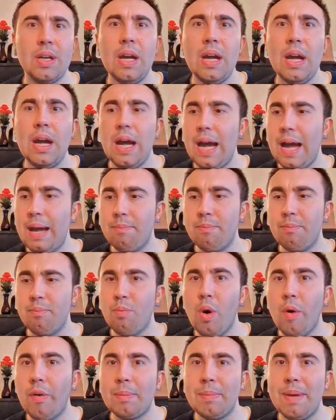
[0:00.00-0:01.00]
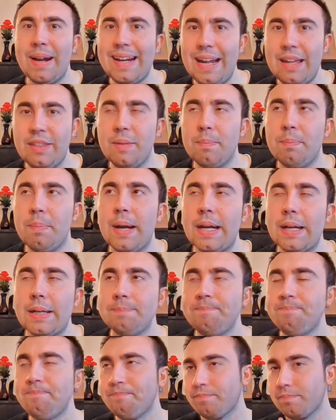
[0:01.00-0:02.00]
and worrying about getting them back.
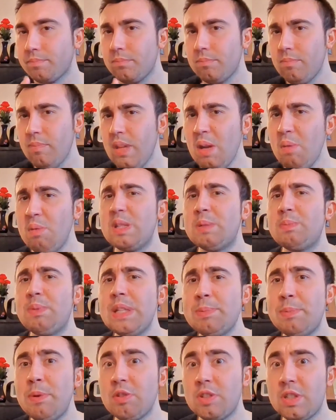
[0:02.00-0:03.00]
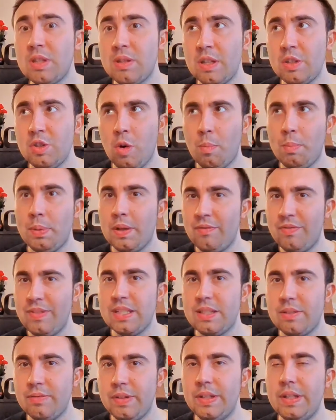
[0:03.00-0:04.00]
Which brings me on to the topic of
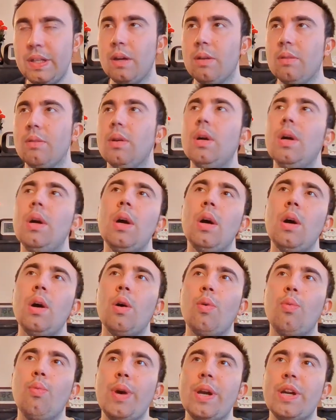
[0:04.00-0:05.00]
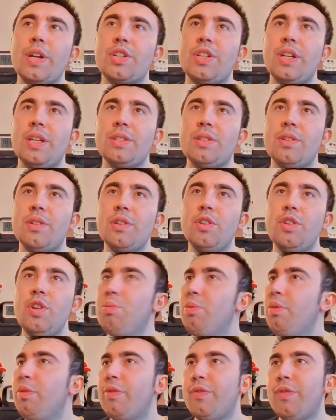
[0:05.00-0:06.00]
this video, which is that you
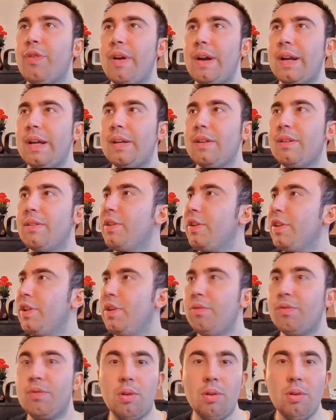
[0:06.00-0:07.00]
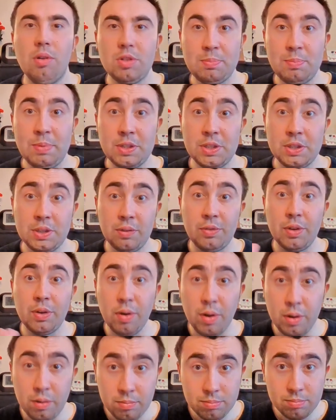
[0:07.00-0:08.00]
will find that you've got lots of pictures of your
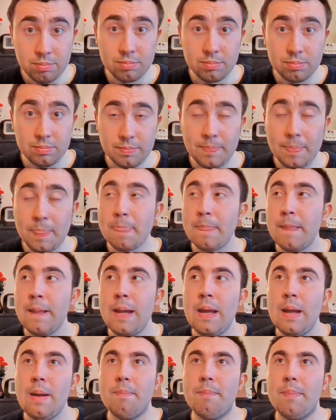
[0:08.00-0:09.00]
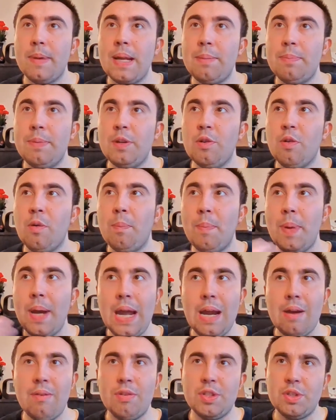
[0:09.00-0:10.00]
own, maybe your
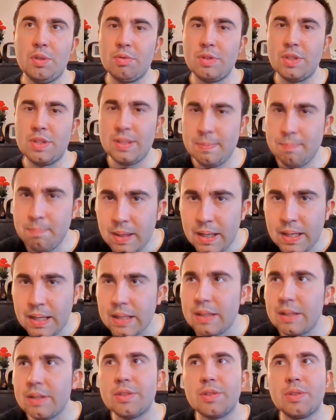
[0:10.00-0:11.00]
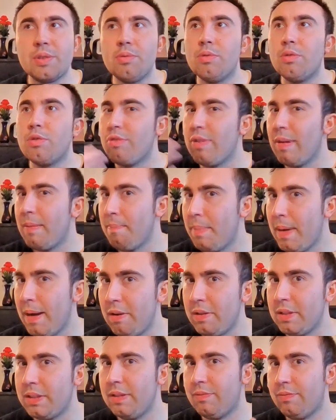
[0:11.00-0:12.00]
parents or siblings or
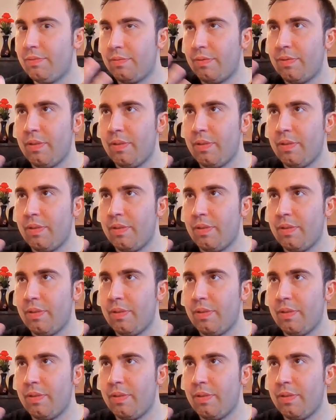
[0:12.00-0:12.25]
grandparents if